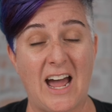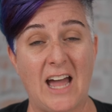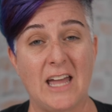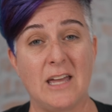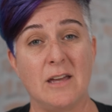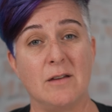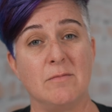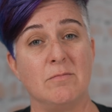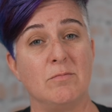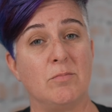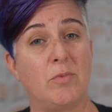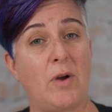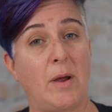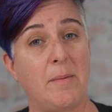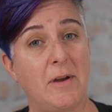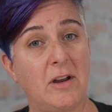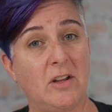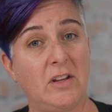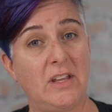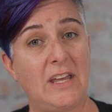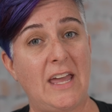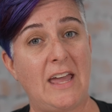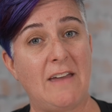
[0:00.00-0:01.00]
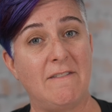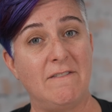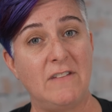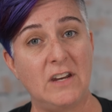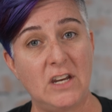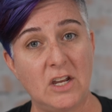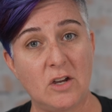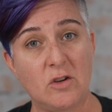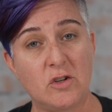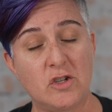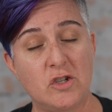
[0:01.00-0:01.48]
I am primarily a
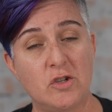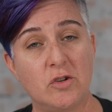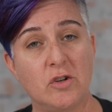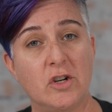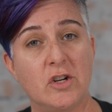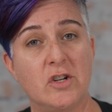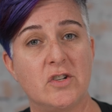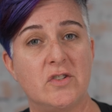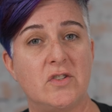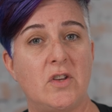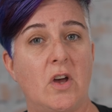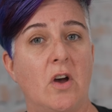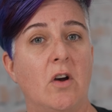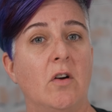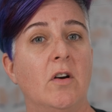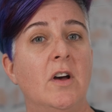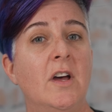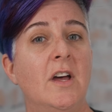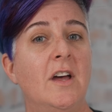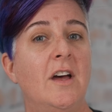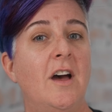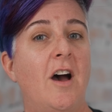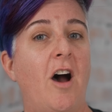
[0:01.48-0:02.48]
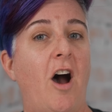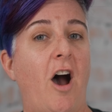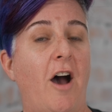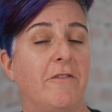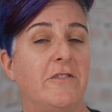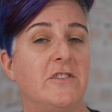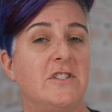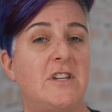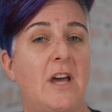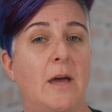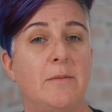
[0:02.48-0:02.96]
video shooter, so
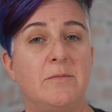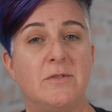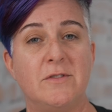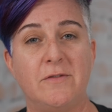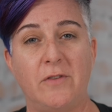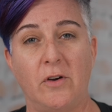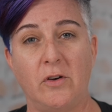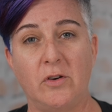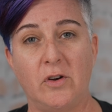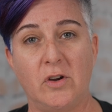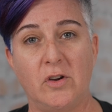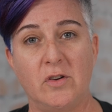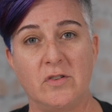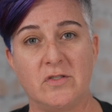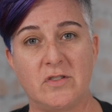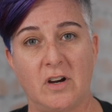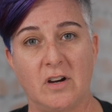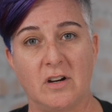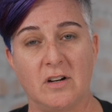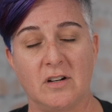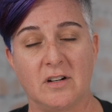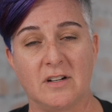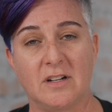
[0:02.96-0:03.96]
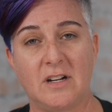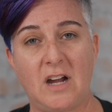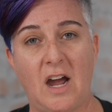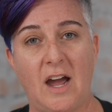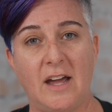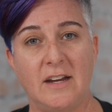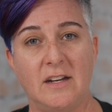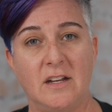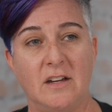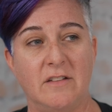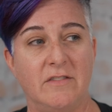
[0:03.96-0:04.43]
oftentimes photos are
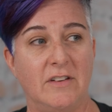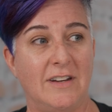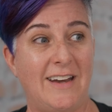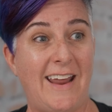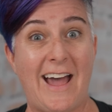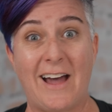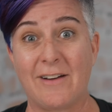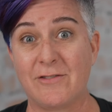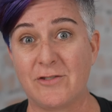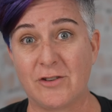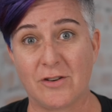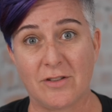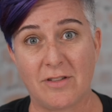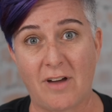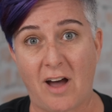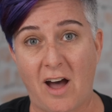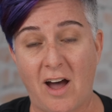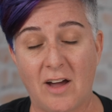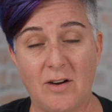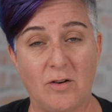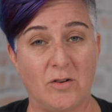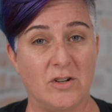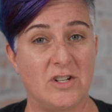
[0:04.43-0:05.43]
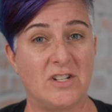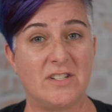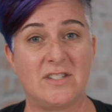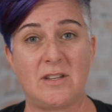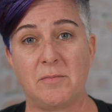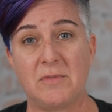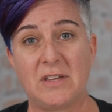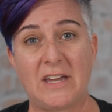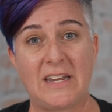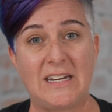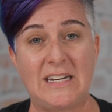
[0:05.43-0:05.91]
kind of an afterthought or just
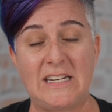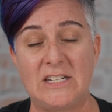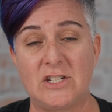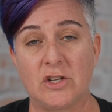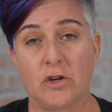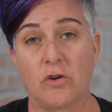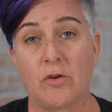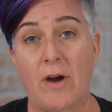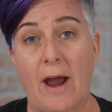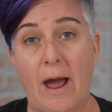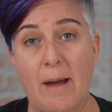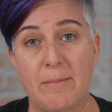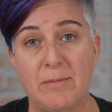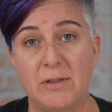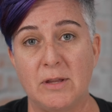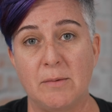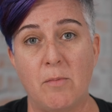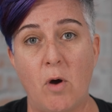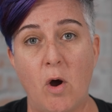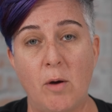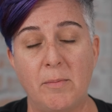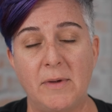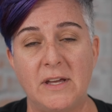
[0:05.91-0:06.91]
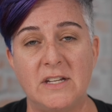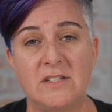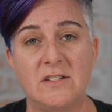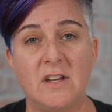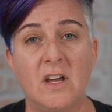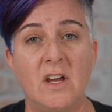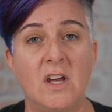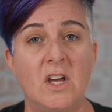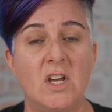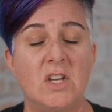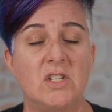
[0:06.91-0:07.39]
something I need to grab in the moment.
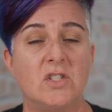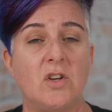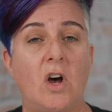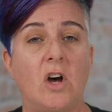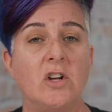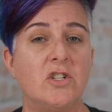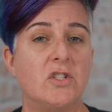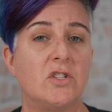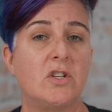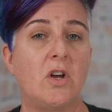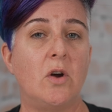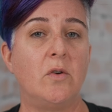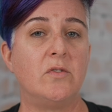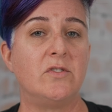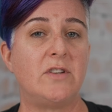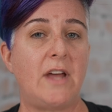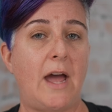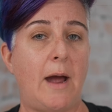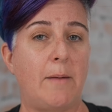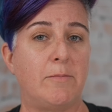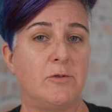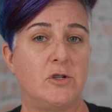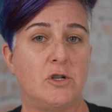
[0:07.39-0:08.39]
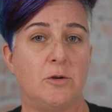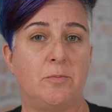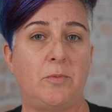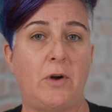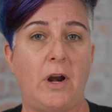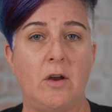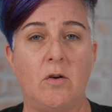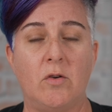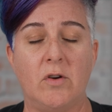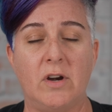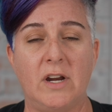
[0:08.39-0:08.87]
So I'll just go into aperture
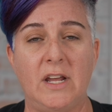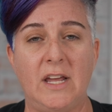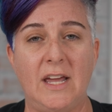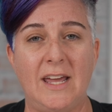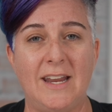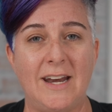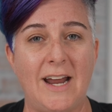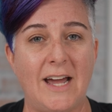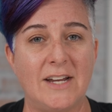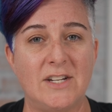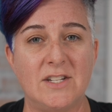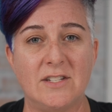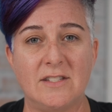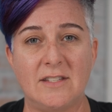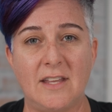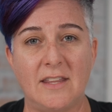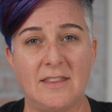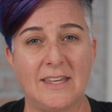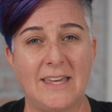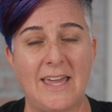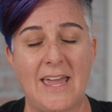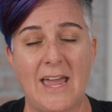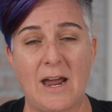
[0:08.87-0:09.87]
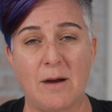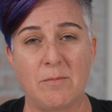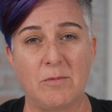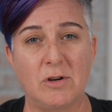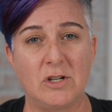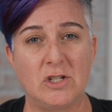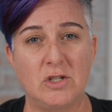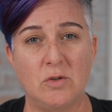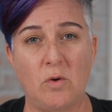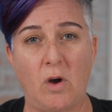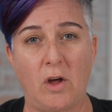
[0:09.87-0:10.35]
priority and I just let the
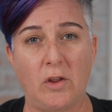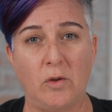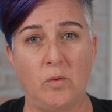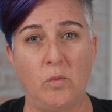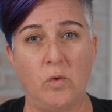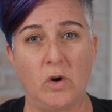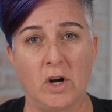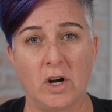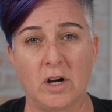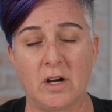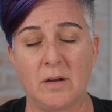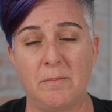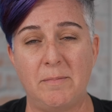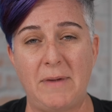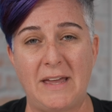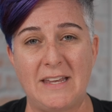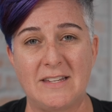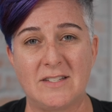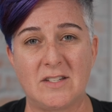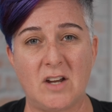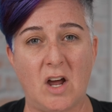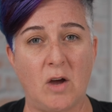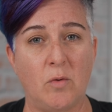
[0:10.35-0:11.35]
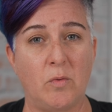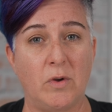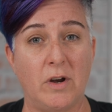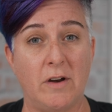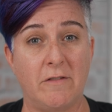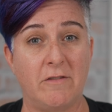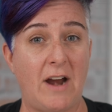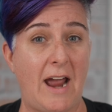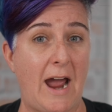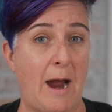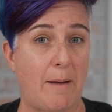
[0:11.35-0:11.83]
camera do all the work based on
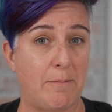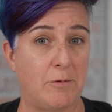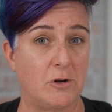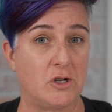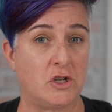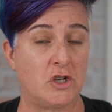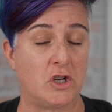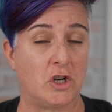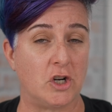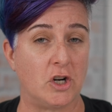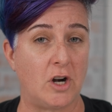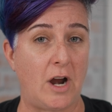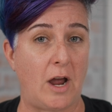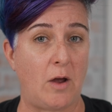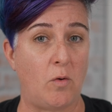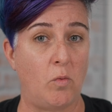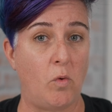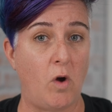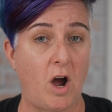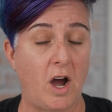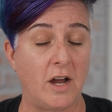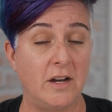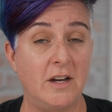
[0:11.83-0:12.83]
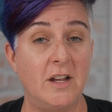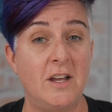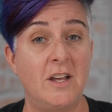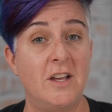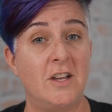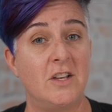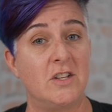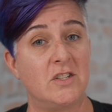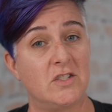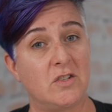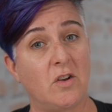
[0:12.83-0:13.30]
whatever aperture I want.
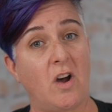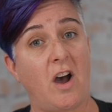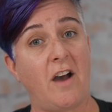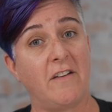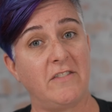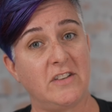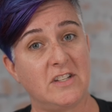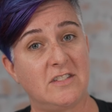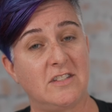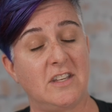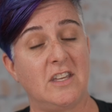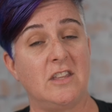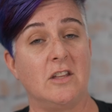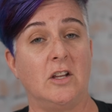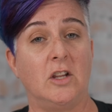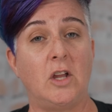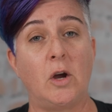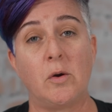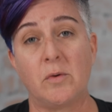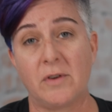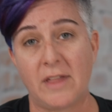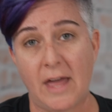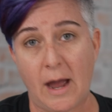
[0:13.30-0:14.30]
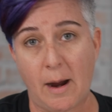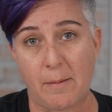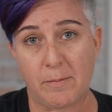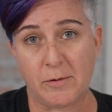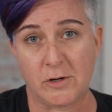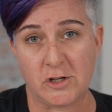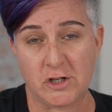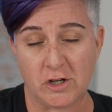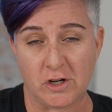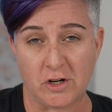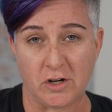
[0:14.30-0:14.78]
So obviously the lower the
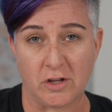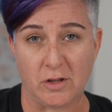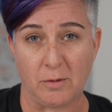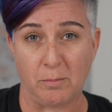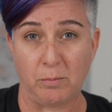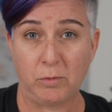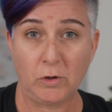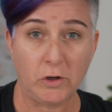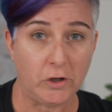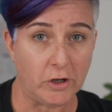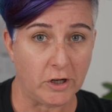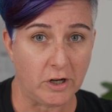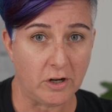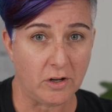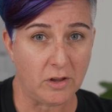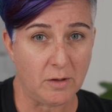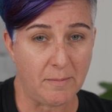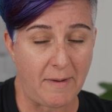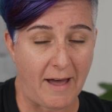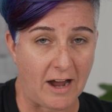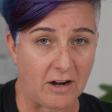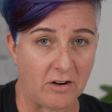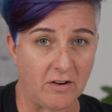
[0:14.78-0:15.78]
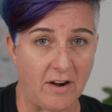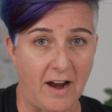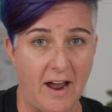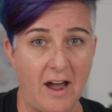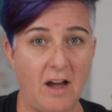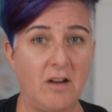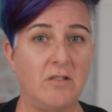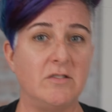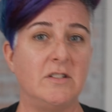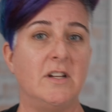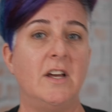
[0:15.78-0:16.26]
aperture, the blurrier the
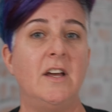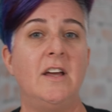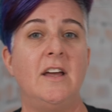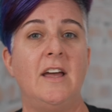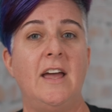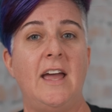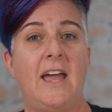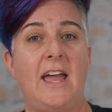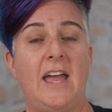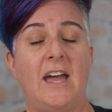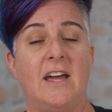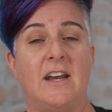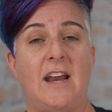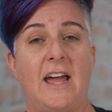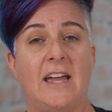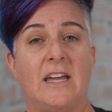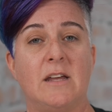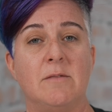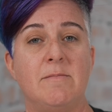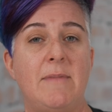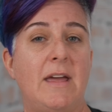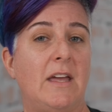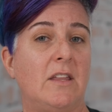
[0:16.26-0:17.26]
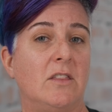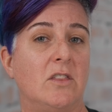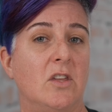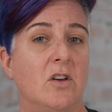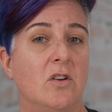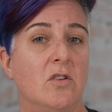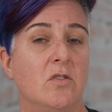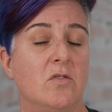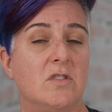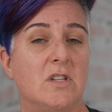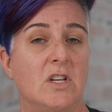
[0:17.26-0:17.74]
background, and I can make
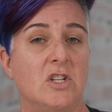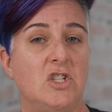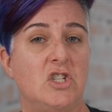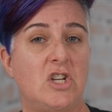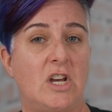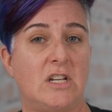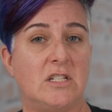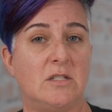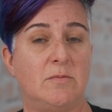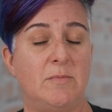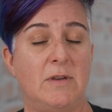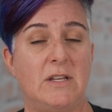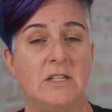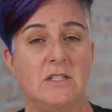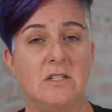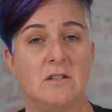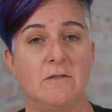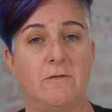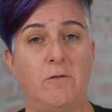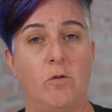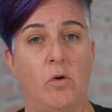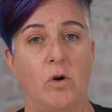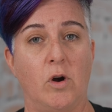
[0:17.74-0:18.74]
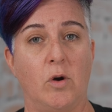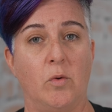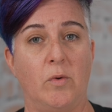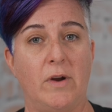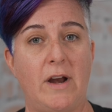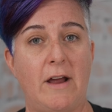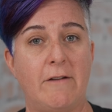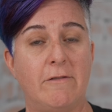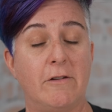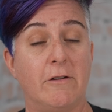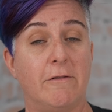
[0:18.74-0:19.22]
those adjustments for
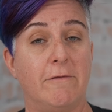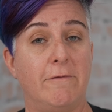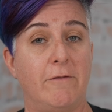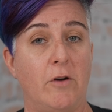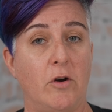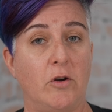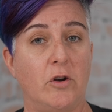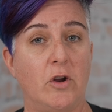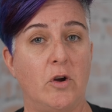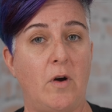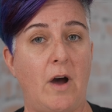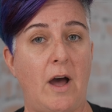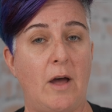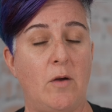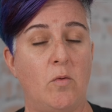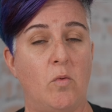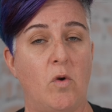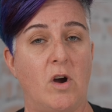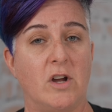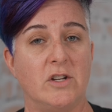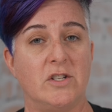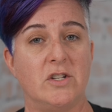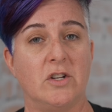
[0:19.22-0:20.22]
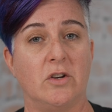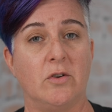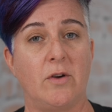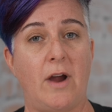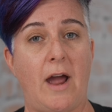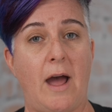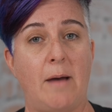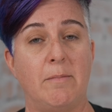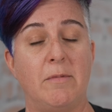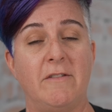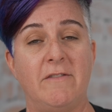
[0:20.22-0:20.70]
whatever photo I want to
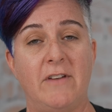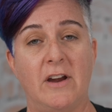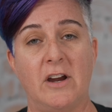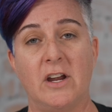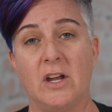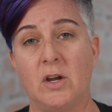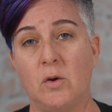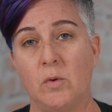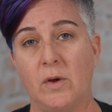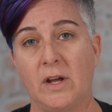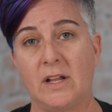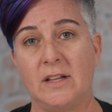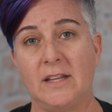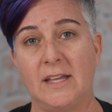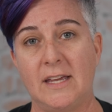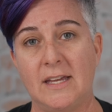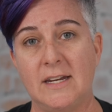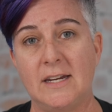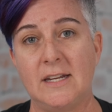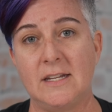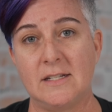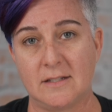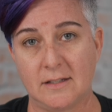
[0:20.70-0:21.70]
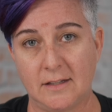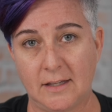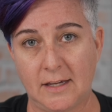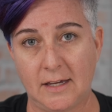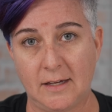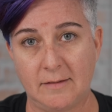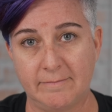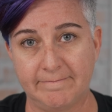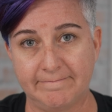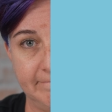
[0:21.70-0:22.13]
grab very quickly and easily.